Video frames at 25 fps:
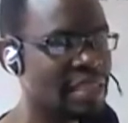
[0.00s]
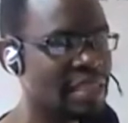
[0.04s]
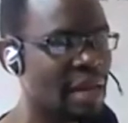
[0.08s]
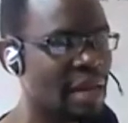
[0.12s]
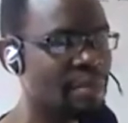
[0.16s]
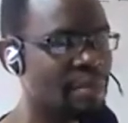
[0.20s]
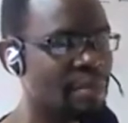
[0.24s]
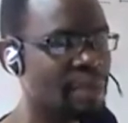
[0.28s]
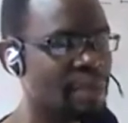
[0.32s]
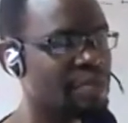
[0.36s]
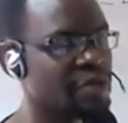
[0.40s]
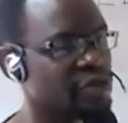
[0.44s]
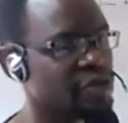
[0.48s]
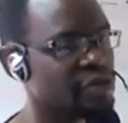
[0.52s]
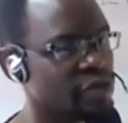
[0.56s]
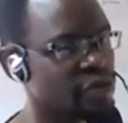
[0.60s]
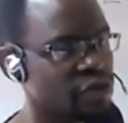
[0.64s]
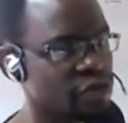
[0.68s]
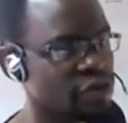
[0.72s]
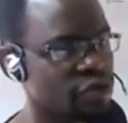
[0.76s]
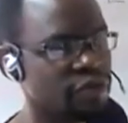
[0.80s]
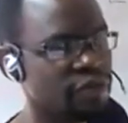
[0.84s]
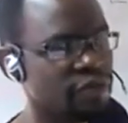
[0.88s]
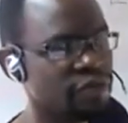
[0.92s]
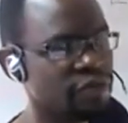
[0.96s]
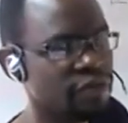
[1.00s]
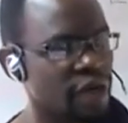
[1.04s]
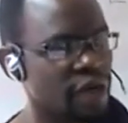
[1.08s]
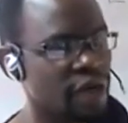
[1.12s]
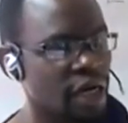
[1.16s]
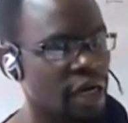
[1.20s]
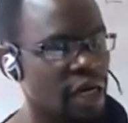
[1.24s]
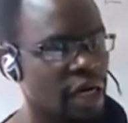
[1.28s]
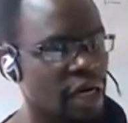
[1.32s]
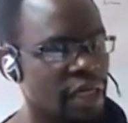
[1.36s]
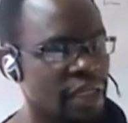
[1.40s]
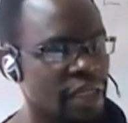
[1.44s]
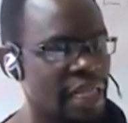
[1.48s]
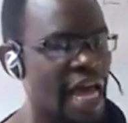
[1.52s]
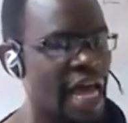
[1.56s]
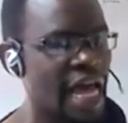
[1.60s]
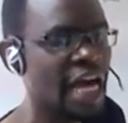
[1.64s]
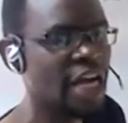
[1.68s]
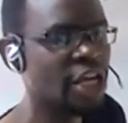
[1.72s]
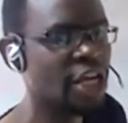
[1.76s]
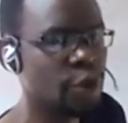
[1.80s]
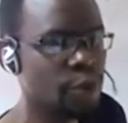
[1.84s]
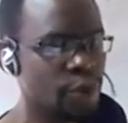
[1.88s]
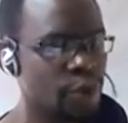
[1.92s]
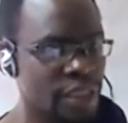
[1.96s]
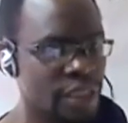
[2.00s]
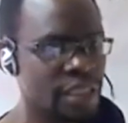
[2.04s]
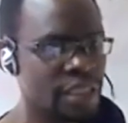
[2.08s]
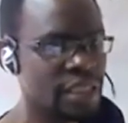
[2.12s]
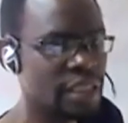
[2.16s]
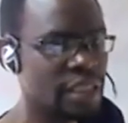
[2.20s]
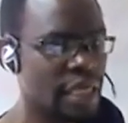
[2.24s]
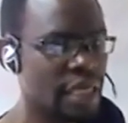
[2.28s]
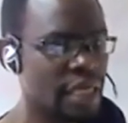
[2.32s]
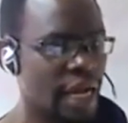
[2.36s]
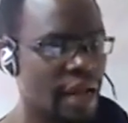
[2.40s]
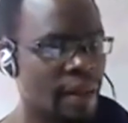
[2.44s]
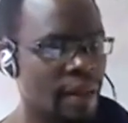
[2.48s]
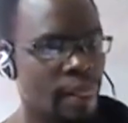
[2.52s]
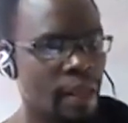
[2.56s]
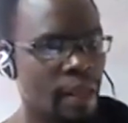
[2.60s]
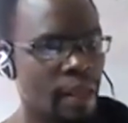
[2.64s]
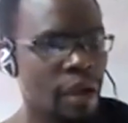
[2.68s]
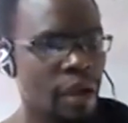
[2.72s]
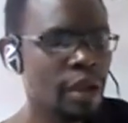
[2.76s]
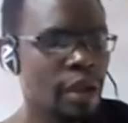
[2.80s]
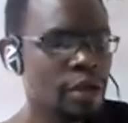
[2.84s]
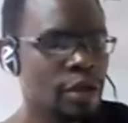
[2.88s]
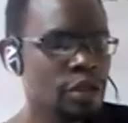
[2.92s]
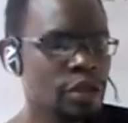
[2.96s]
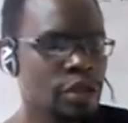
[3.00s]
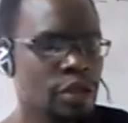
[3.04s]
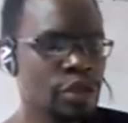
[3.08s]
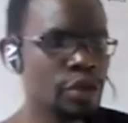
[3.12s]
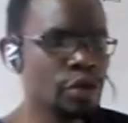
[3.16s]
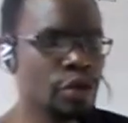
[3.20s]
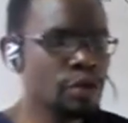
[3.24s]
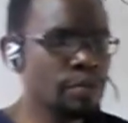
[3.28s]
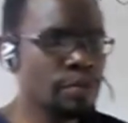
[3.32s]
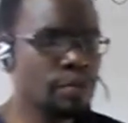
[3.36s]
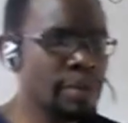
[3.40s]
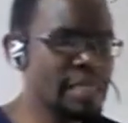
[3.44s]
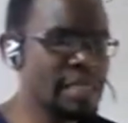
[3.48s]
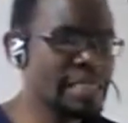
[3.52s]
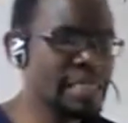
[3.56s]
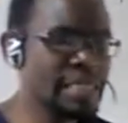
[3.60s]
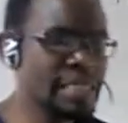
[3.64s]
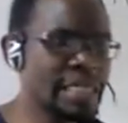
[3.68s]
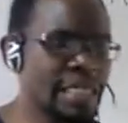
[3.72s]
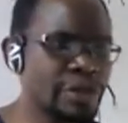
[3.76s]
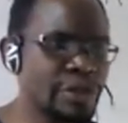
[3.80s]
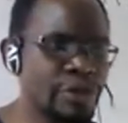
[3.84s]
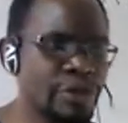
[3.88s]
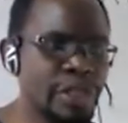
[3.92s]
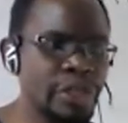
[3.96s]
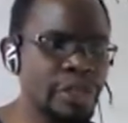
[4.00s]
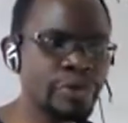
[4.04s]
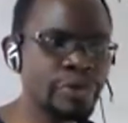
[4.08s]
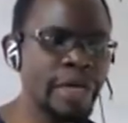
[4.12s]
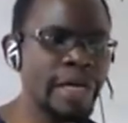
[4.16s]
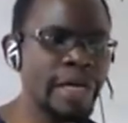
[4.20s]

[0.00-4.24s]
episodes of the acute. Yeah. So basically, you need to